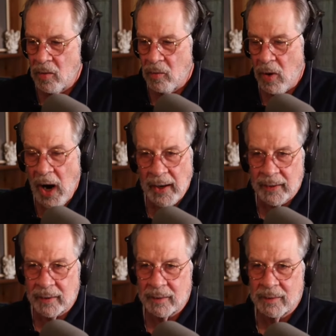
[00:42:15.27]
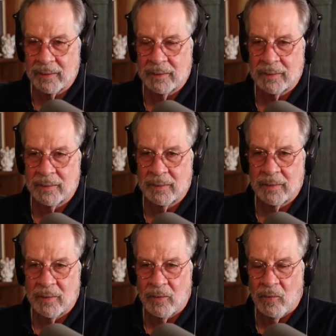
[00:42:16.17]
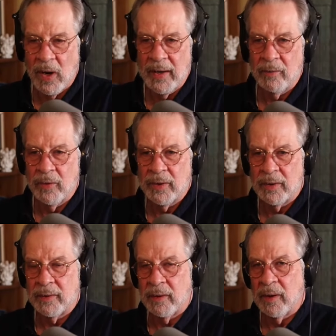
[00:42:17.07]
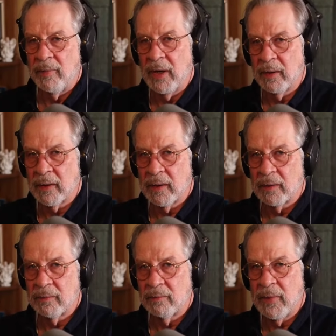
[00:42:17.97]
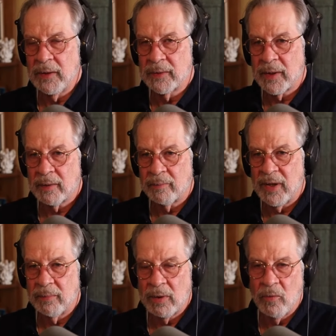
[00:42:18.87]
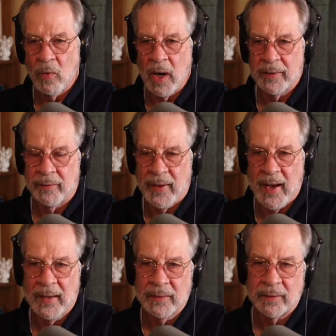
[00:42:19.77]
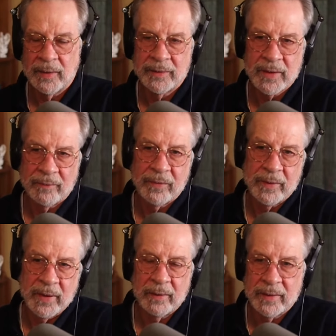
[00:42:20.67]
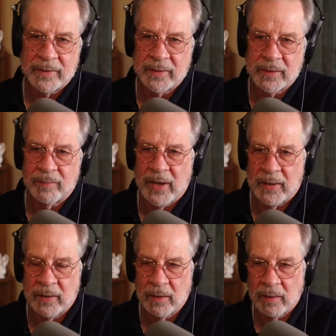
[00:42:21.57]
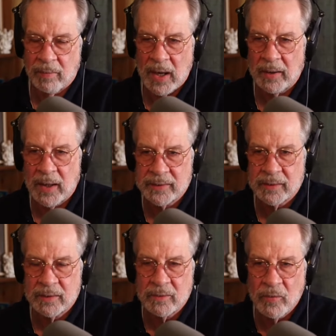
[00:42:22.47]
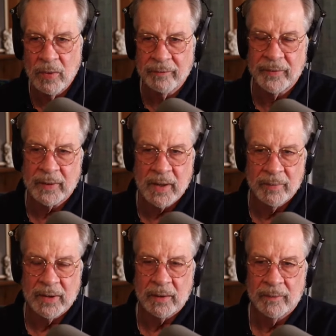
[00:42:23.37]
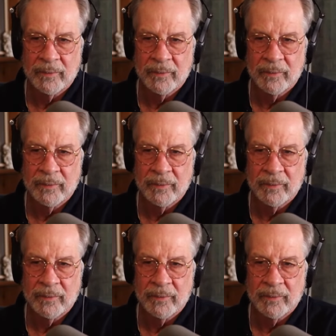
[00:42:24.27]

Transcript: Why? Why would American military people want that, except for they're anticipating biological warfare coming?